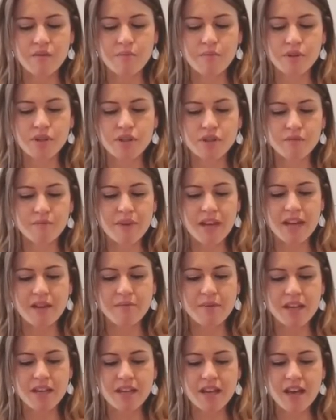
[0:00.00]
put your
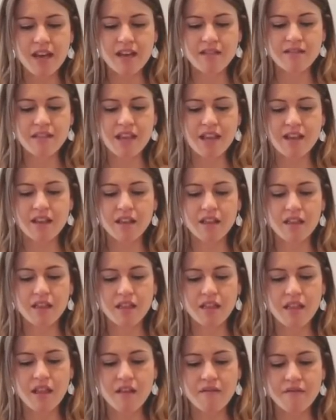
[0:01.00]
baby and they
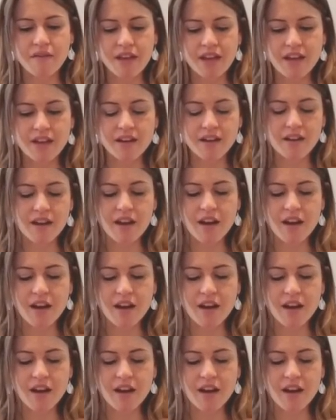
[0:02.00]
love it.